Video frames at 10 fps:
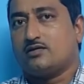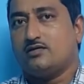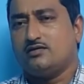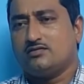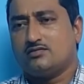
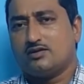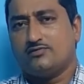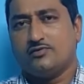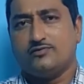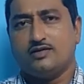Here, if
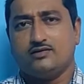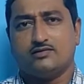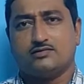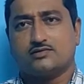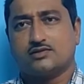you feel
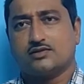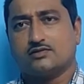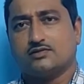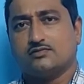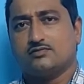that
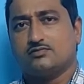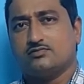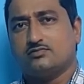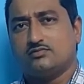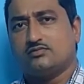
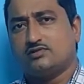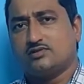the